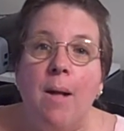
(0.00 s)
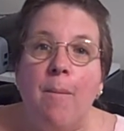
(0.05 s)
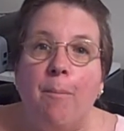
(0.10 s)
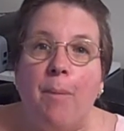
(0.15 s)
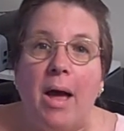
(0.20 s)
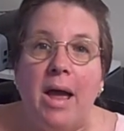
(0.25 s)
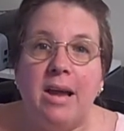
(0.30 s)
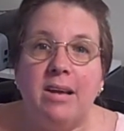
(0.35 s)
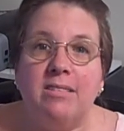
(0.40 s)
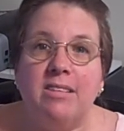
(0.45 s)

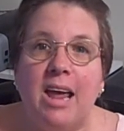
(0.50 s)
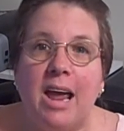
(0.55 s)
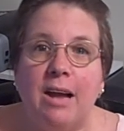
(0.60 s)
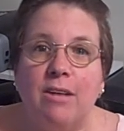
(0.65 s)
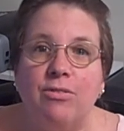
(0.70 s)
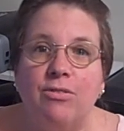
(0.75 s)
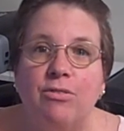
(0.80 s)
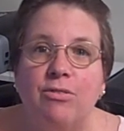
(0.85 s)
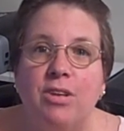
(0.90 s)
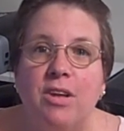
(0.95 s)
buying
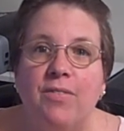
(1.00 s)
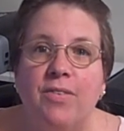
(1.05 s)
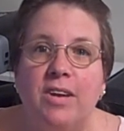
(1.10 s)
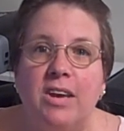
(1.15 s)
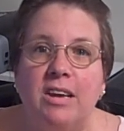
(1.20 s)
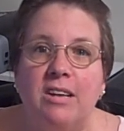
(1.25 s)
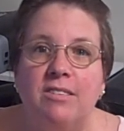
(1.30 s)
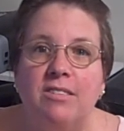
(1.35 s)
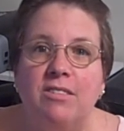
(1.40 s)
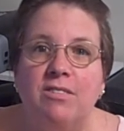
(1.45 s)
tax
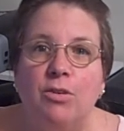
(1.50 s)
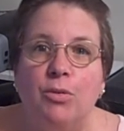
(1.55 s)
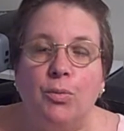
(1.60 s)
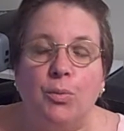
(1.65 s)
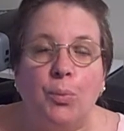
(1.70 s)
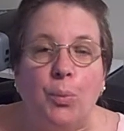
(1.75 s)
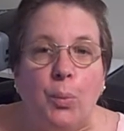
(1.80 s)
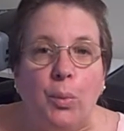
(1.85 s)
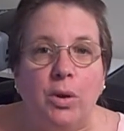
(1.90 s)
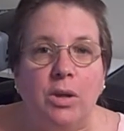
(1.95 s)
certificates is a
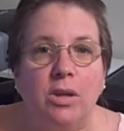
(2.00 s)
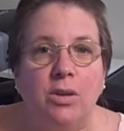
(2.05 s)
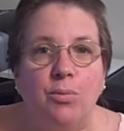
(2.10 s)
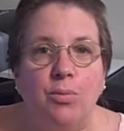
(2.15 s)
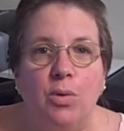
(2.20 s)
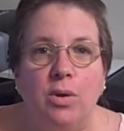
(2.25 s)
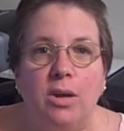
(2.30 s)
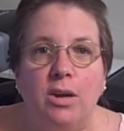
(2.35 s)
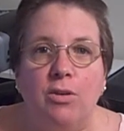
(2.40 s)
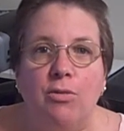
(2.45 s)
really,
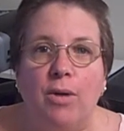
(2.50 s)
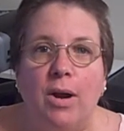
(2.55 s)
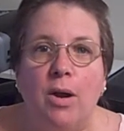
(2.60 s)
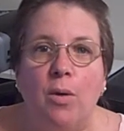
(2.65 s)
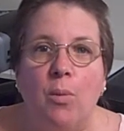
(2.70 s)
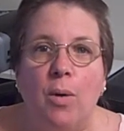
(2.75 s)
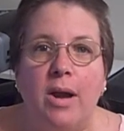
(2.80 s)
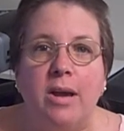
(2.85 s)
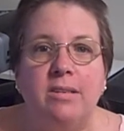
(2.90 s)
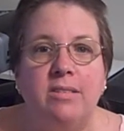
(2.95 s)
really
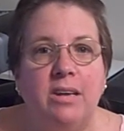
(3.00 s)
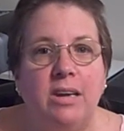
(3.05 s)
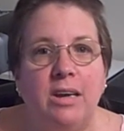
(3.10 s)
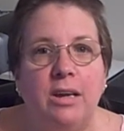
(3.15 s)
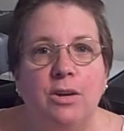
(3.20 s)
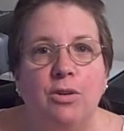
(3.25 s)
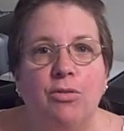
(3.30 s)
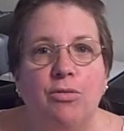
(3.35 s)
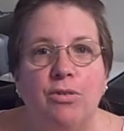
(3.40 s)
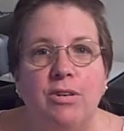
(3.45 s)
great way to
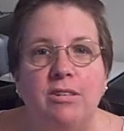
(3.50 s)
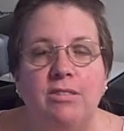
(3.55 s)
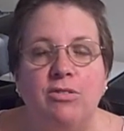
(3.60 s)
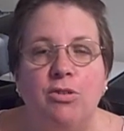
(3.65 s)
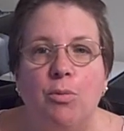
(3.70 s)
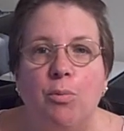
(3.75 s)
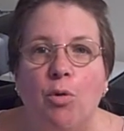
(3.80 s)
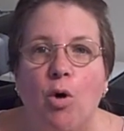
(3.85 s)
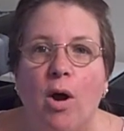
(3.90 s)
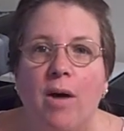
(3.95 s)
increase
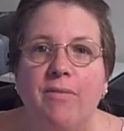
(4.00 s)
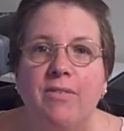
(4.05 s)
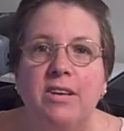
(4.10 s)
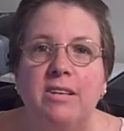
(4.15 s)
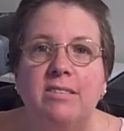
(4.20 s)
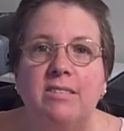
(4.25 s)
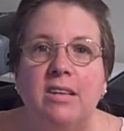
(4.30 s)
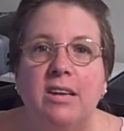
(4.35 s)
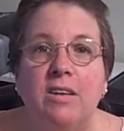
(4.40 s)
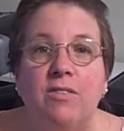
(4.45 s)
your
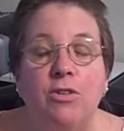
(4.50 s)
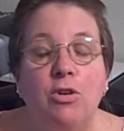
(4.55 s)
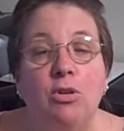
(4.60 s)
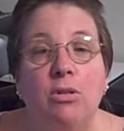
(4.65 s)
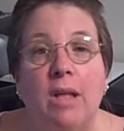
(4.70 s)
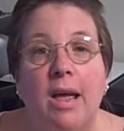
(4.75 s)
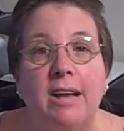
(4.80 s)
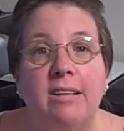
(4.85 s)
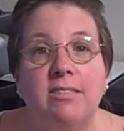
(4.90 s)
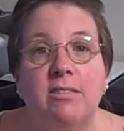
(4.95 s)
profits. And if
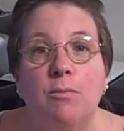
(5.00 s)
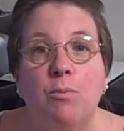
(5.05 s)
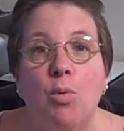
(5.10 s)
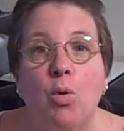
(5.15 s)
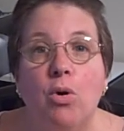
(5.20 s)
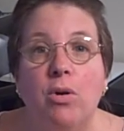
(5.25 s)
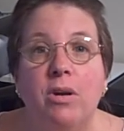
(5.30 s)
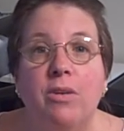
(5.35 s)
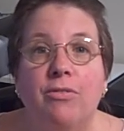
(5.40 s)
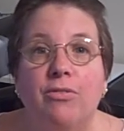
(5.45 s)
you'd like some
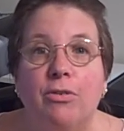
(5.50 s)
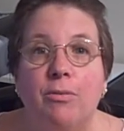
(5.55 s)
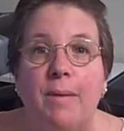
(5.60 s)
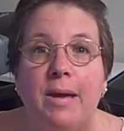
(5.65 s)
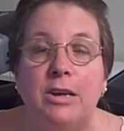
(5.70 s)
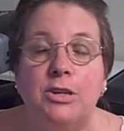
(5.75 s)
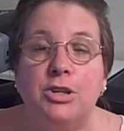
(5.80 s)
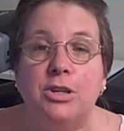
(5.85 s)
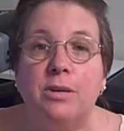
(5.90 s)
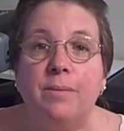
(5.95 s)
more
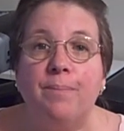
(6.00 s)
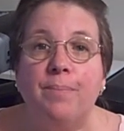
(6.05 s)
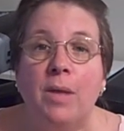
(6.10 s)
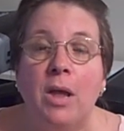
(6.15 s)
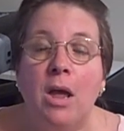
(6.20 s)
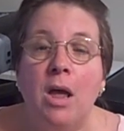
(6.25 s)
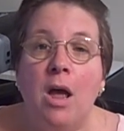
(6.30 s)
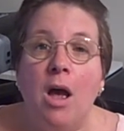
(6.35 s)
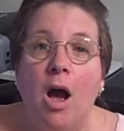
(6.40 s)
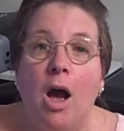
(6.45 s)
information
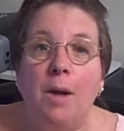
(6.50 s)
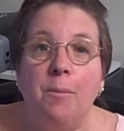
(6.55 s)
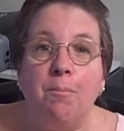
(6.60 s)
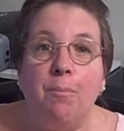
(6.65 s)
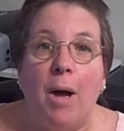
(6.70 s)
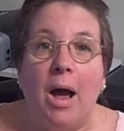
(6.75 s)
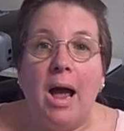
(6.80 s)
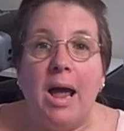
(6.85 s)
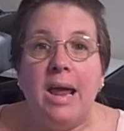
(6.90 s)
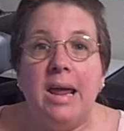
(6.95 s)
on
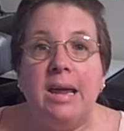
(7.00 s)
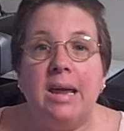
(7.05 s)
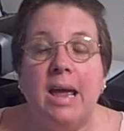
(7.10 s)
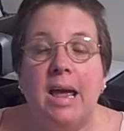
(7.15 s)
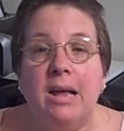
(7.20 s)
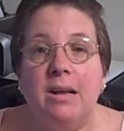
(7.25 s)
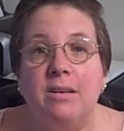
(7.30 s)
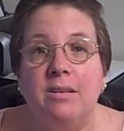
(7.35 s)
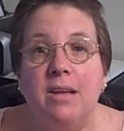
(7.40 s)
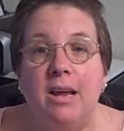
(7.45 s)
buying
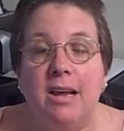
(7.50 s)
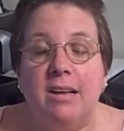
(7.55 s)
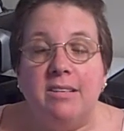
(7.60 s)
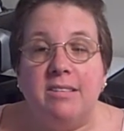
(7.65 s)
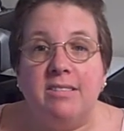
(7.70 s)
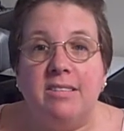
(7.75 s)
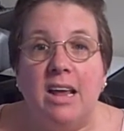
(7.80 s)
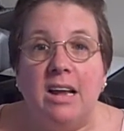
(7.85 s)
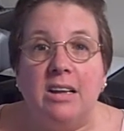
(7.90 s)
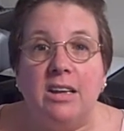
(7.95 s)
and
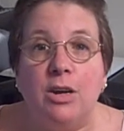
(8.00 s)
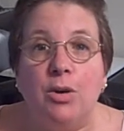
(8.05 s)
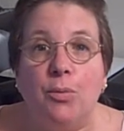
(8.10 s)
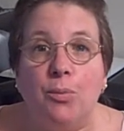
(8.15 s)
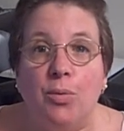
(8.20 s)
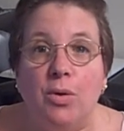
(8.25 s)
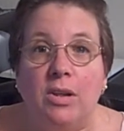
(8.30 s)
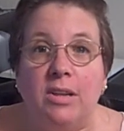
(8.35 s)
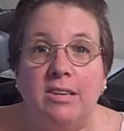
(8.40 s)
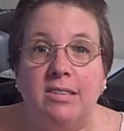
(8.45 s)

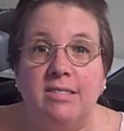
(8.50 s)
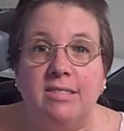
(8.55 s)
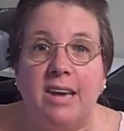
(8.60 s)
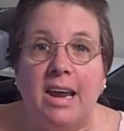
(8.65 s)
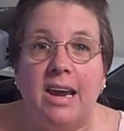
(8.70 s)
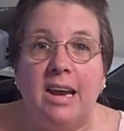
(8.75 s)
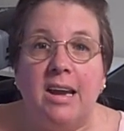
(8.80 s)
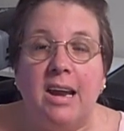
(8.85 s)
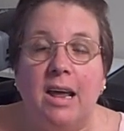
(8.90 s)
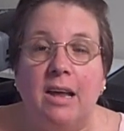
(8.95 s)
selling real
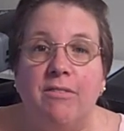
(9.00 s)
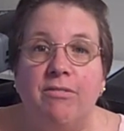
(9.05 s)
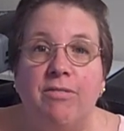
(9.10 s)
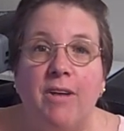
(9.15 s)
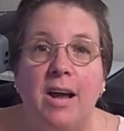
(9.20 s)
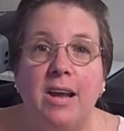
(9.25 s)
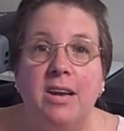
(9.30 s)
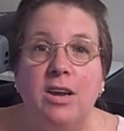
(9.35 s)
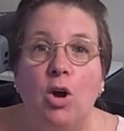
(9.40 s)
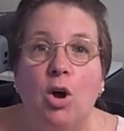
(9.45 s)
estate and
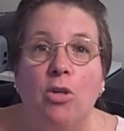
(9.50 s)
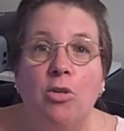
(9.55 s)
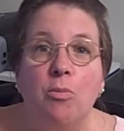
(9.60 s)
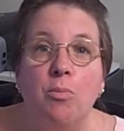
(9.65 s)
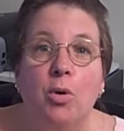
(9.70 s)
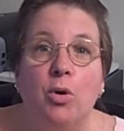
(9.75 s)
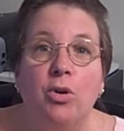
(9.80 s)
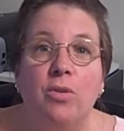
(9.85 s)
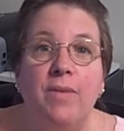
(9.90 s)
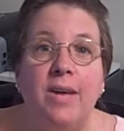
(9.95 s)
finding all
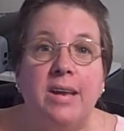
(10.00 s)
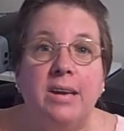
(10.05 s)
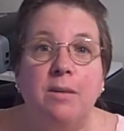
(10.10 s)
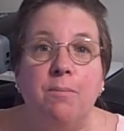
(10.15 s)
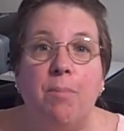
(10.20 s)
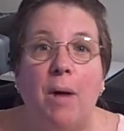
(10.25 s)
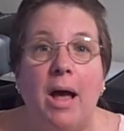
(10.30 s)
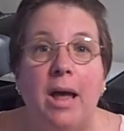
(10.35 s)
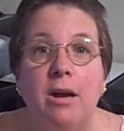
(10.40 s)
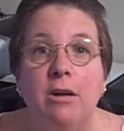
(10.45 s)
the
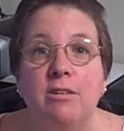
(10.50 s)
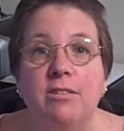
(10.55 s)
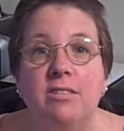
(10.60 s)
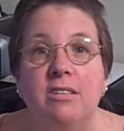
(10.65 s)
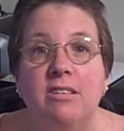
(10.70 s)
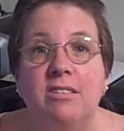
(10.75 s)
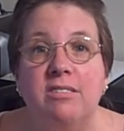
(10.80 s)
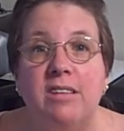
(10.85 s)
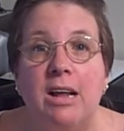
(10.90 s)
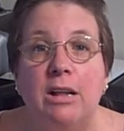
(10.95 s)
motivated buyers
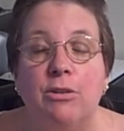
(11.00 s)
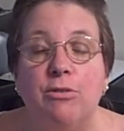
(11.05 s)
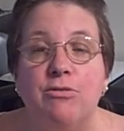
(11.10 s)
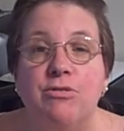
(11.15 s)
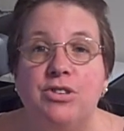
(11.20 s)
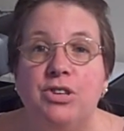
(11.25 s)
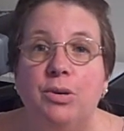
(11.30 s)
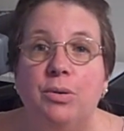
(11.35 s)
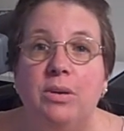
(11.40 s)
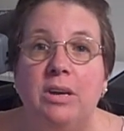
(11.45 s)
and
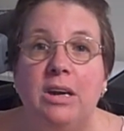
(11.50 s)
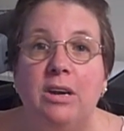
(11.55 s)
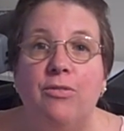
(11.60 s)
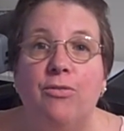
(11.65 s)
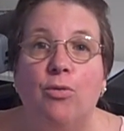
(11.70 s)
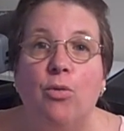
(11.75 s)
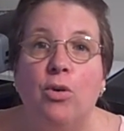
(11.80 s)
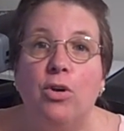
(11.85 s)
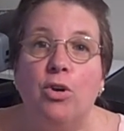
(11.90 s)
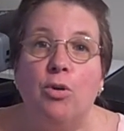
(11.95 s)
sellers you need
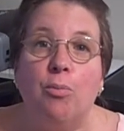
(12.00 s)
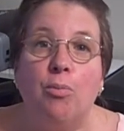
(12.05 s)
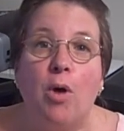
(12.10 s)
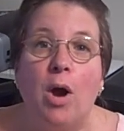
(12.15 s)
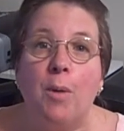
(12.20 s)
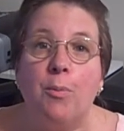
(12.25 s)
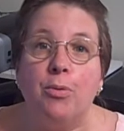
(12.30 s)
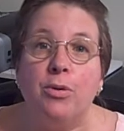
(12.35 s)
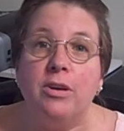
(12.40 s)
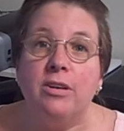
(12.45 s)
for your
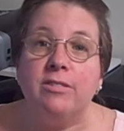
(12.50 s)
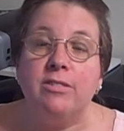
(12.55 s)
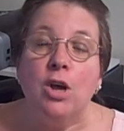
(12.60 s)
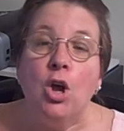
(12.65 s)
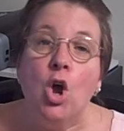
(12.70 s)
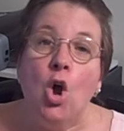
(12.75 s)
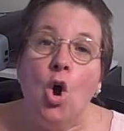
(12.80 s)
properties,